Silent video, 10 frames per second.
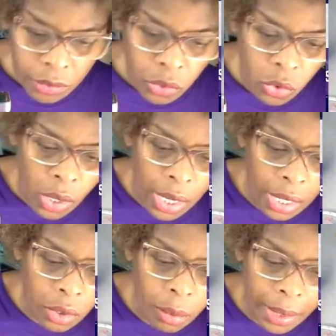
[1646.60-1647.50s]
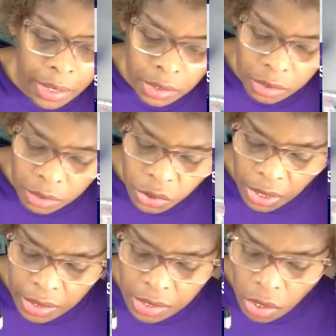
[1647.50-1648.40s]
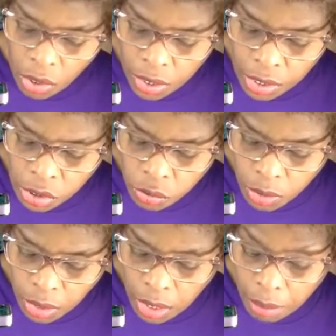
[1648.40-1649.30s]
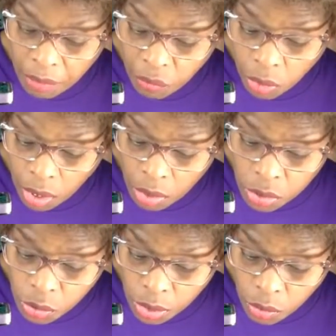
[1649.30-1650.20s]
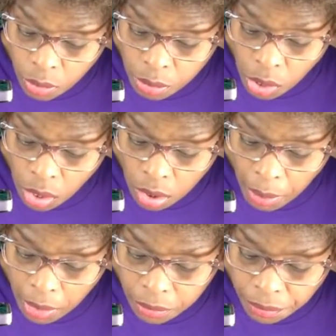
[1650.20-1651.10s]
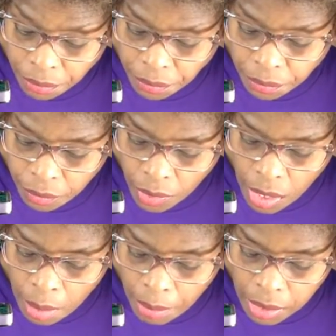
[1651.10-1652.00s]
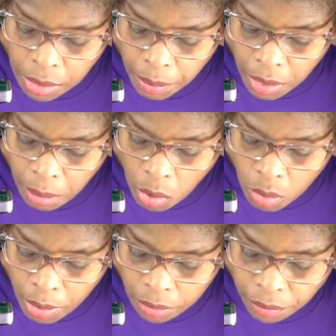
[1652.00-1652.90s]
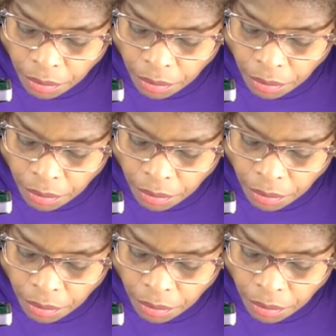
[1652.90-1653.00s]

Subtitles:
Oh, I gotta go back and check this art history again before I go, so I know what I'm talking about. But it's been a moment.